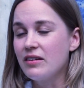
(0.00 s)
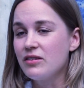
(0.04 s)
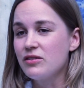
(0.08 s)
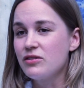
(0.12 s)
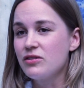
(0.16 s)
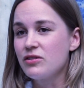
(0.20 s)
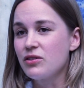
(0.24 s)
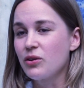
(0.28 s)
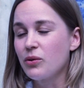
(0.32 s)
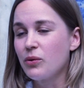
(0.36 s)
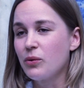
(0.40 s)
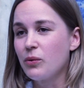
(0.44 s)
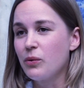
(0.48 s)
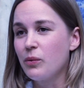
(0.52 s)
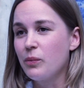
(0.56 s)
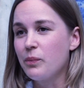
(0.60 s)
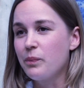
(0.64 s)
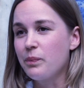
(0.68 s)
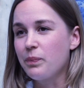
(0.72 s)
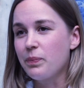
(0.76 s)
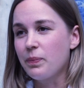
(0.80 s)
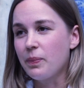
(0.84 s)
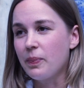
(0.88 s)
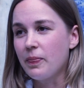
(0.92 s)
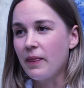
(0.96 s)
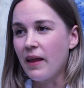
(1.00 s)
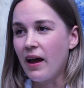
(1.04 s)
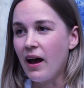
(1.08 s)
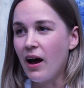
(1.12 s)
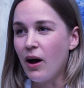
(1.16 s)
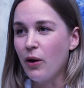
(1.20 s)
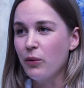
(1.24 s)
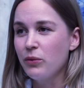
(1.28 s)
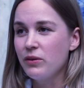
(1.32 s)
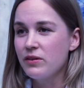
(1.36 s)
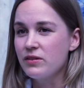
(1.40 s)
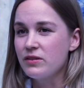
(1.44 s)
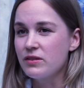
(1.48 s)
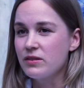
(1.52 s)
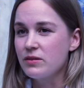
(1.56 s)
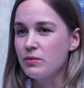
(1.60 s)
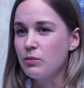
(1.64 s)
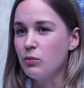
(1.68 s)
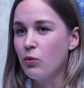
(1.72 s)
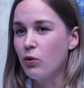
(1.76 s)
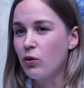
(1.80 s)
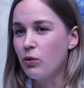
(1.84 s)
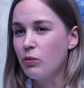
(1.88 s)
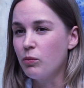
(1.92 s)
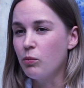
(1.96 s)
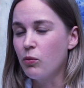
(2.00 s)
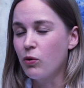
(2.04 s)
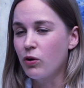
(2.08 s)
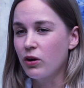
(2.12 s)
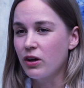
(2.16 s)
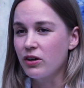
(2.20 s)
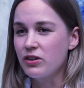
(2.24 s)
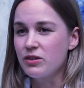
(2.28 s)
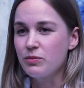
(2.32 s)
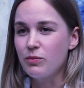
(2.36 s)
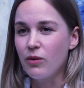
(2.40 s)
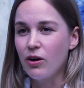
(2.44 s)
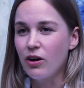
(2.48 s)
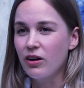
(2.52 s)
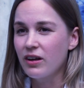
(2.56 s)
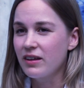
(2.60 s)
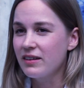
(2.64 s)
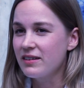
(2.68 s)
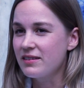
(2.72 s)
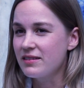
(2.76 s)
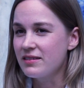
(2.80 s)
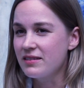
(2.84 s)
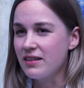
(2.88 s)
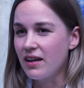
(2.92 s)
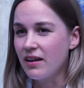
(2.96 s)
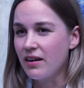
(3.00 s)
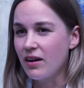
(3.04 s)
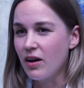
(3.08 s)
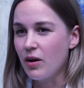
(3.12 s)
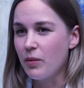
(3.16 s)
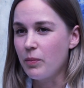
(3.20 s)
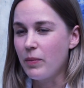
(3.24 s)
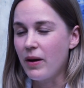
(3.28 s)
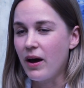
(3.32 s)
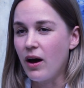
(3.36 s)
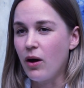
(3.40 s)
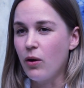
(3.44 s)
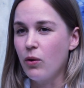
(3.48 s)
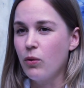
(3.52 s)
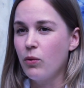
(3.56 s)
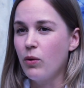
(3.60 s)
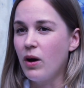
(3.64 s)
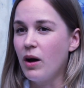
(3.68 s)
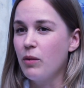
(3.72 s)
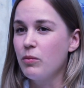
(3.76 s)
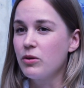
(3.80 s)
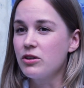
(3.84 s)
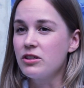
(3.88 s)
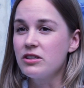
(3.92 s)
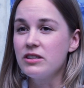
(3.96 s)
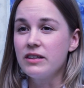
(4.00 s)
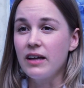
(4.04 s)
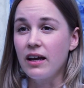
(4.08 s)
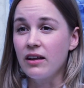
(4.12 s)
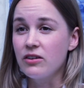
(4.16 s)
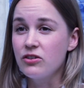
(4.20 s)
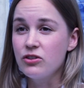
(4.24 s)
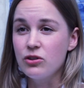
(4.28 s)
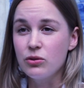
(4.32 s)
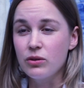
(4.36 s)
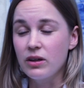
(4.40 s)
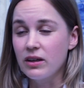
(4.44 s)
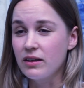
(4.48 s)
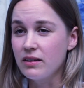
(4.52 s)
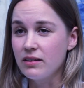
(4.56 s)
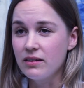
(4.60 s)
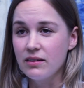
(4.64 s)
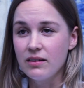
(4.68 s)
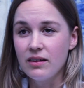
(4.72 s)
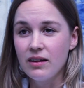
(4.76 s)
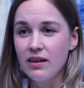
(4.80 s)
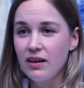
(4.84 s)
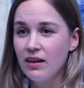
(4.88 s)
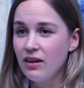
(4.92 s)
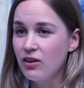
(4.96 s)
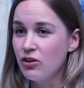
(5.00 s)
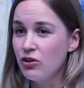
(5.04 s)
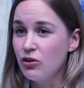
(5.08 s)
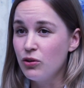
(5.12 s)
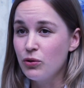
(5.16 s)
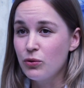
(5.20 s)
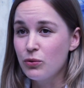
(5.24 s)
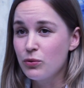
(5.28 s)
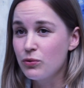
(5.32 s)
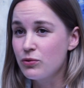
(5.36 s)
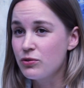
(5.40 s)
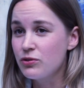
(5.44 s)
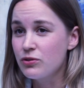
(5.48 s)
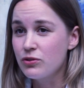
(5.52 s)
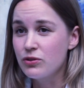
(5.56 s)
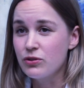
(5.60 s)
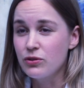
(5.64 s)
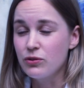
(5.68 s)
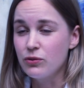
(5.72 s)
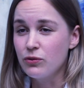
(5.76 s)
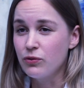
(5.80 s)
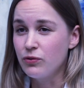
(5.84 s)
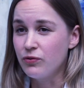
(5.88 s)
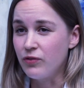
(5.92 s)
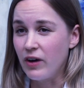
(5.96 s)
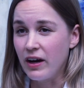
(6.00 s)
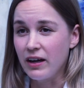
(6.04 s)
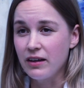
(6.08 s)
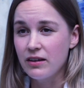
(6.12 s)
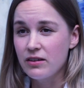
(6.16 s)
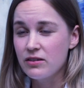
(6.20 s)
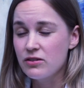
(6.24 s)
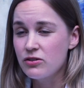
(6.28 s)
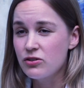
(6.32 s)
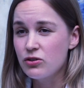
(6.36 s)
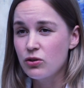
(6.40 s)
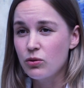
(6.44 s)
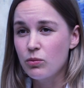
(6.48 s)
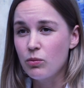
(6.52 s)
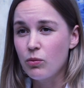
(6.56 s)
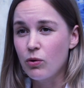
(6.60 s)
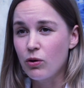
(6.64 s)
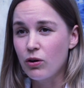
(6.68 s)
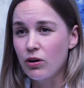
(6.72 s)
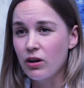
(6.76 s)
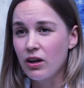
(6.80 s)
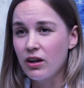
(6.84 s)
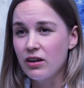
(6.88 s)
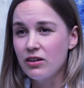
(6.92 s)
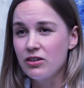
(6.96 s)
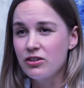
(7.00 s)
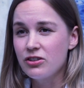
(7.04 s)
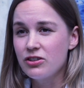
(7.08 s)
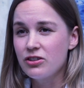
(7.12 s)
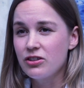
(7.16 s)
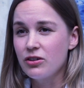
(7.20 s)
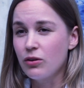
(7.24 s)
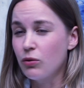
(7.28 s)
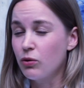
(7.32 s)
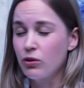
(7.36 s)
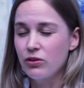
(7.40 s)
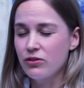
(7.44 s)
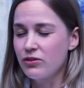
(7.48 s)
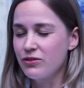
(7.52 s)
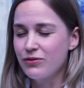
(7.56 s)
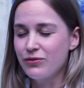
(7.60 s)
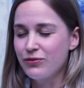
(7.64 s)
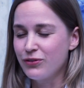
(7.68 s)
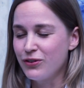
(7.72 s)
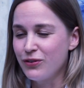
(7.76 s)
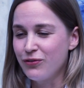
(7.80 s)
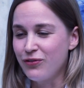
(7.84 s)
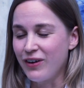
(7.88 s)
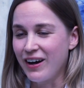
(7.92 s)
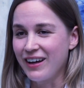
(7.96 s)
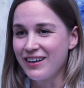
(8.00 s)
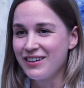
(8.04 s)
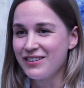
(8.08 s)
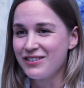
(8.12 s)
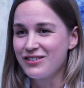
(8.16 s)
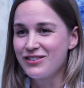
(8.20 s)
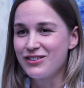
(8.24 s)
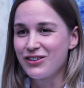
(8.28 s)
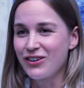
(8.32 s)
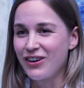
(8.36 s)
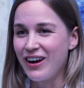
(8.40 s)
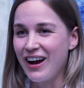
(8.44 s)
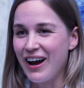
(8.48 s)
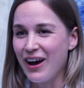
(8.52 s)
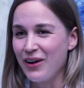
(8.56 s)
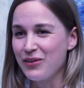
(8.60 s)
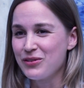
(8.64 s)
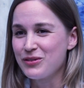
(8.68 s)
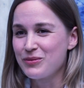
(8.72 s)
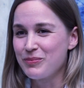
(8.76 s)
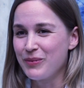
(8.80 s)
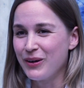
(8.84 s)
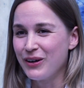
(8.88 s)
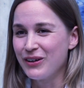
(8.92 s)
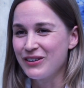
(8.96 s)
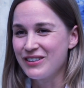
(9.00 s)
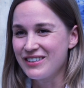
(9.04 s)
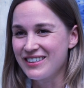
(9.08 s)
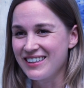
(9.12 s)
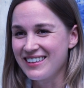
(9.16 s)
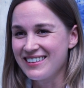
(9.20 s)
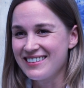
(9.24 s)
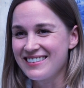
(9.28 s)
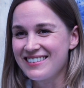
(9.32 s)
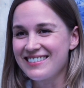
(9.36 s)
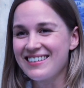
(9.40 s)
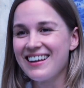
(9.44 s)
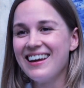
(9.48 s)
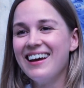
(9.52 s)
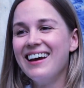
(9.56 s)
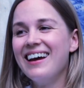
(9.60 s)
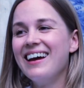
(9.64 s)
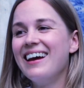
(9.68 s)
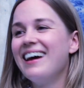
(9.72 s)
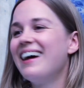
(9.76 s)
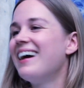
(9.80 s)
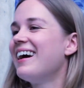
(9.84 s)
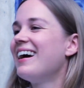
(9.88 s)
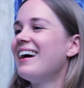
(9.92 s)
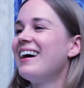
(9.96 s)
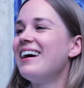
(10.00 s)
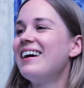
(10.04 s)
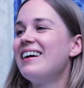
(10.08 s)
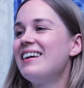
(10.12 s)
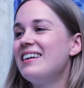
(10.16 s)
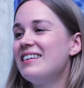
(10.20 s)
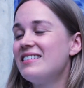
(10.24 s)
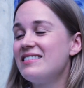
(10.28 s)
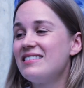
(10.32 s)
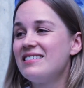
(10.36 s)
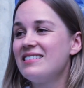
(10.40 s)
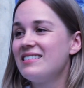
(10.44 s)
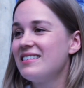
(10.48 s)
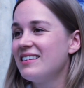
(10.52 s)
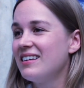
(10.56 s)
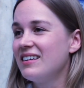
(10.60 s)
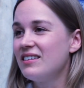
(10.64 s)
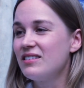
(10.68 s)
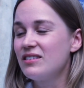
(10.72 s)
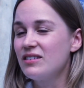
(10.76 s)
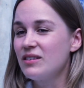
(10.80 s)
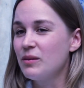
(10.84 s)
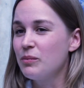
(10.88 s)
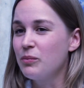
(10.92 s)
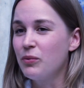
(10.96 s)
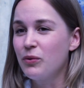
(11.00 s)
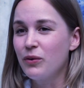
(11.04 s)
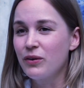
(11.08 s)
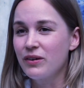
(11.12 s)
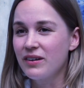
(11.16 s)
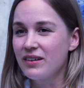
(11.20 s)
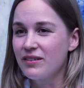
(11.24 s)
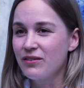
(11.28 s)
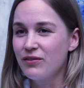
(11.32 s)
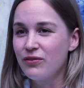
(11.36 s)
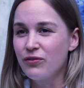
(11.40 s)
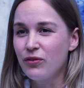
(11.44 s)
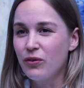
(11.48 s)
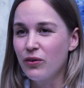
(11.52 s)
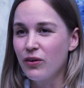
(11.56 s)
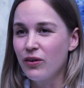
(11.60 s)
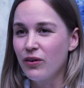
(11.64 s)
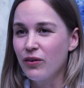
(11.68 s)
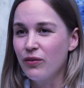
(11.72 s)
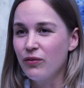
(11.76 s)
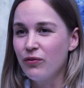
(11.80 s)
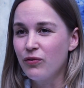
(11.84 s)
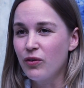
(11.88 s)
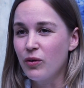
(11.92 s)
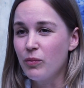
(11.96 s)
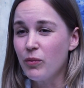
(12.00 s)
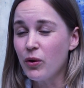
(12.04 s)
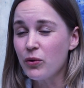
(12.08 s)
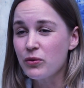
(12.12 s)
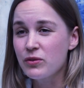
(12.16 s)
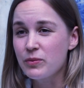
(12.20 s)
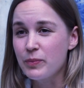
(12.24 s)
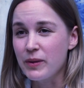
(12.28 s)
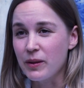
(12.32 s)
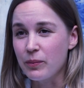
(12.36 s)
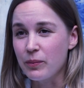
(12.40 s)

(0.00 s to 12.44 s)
So how this mortgage market is set up, how much debt you can use to finance your mortgage or to finance your house purchase is important for most